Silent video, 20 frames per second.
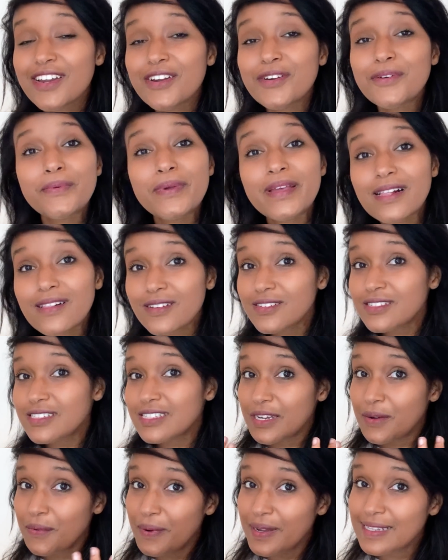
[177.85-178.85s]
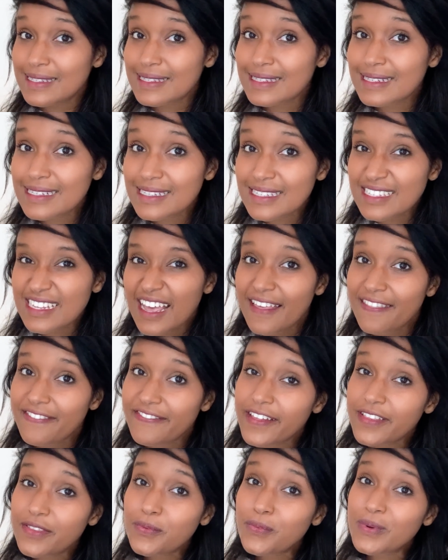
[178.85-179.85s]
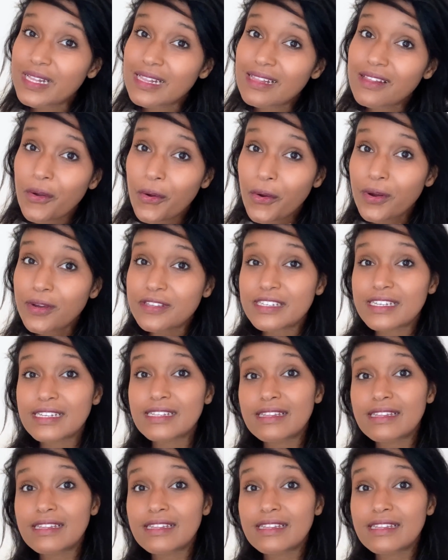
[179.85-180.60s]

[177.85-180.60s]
real consequences that will hurt in